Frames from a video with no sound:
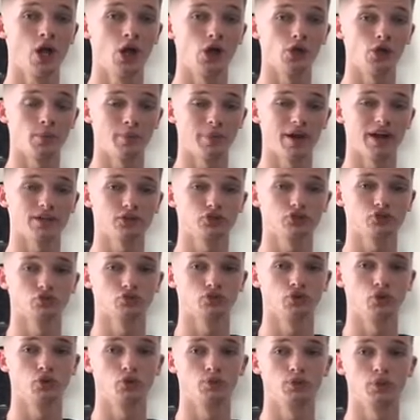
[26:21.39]
and the best
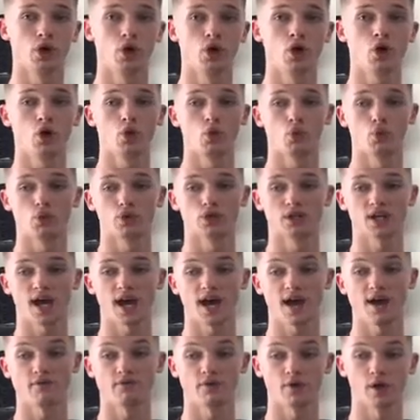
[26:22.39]
group would
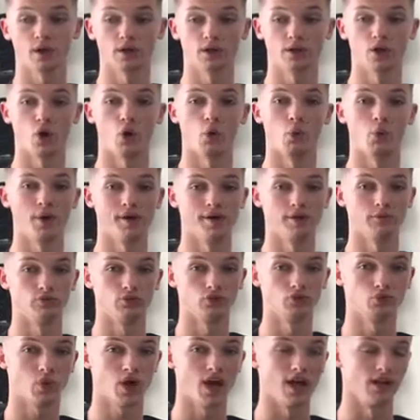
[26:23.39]
have a little winner
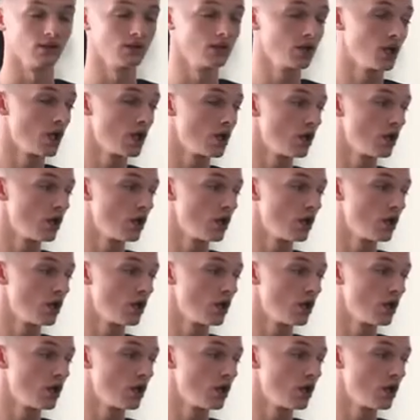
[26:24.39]
as well.